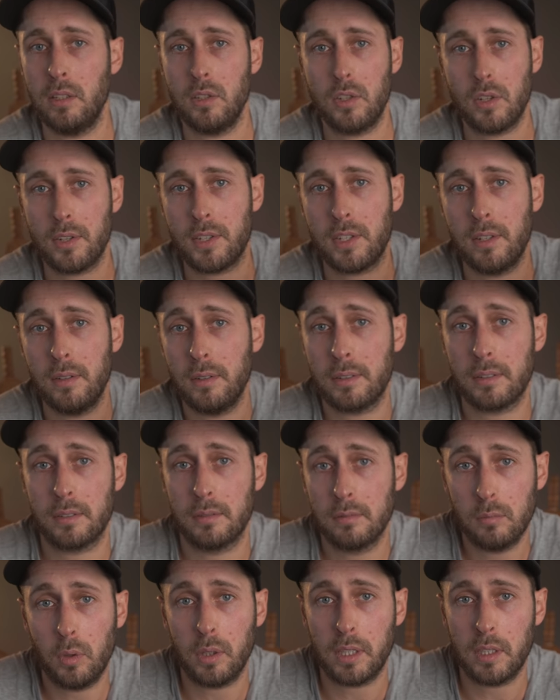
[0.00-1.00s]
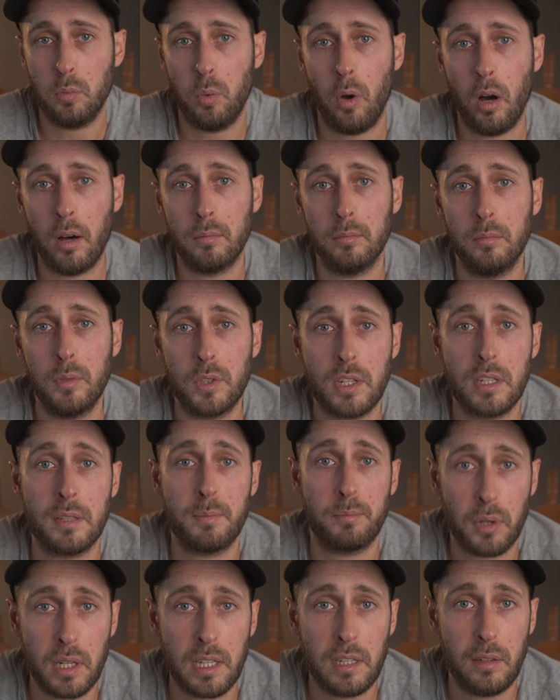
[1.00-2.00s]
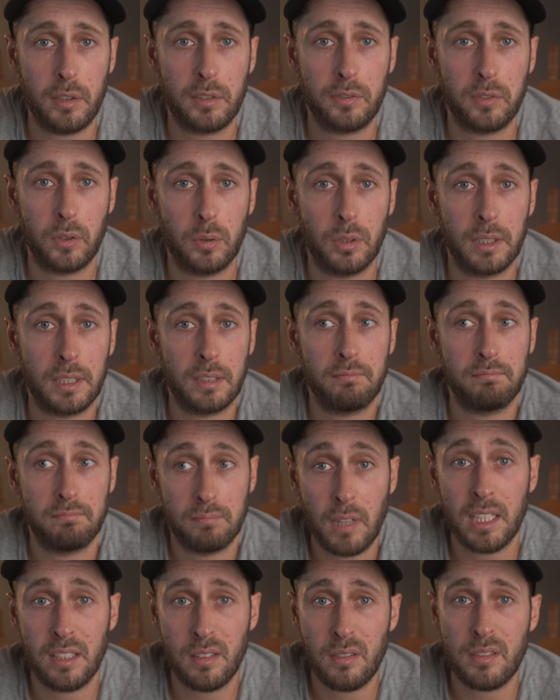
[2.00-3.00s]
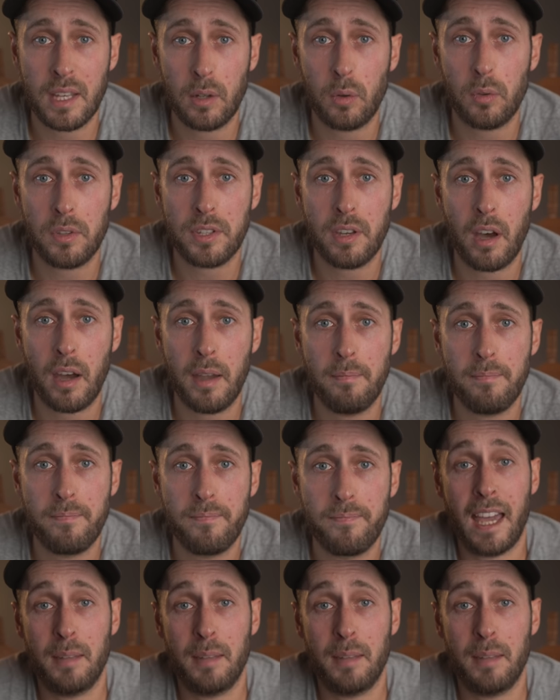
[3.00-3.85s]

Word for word: and you just use what you want, which is pretty useful and I use that all the time.